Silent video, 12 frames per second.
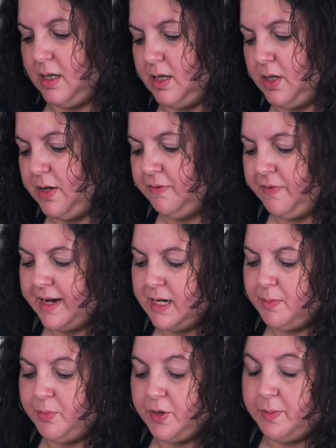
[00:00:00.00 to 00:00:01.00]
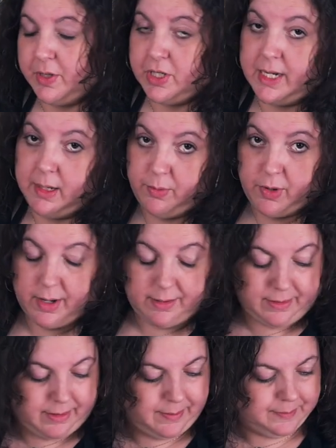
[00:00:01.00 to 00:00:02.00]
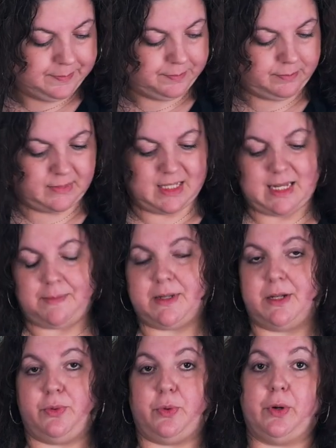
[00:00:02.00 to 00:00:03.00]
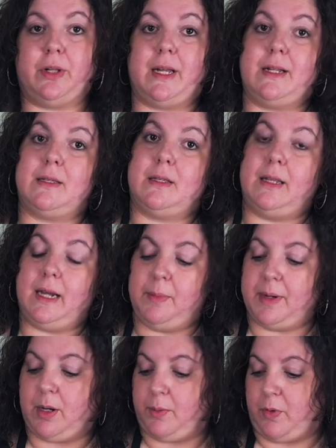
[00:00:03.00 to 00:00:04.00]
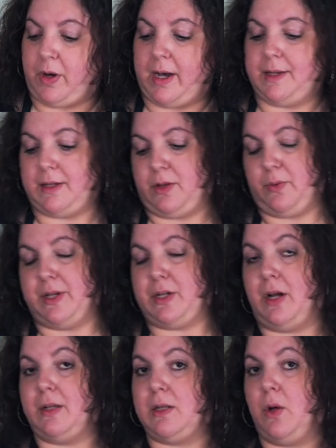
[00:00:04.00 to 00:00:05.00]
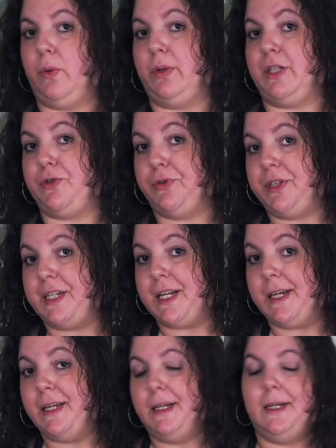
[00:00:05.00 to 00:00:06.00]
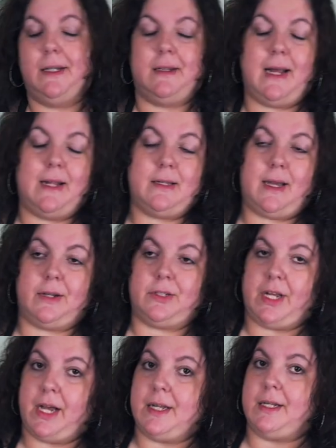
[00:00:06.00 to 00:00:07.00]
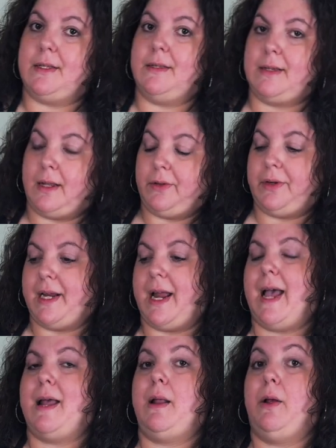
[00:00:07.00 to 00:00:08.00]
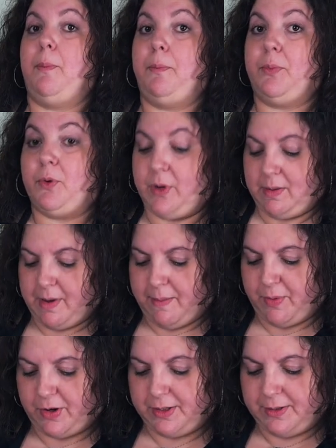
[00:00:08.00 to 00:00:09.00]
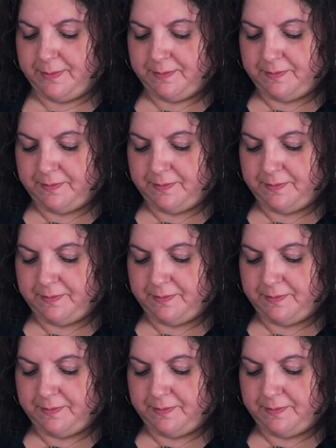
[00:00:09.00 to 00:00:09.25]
You can find it in pretty much any broth, except in New Orleans. Their mirepoix is otherwise called the Holy Trinity. That's actually onion, celery, and green peppers.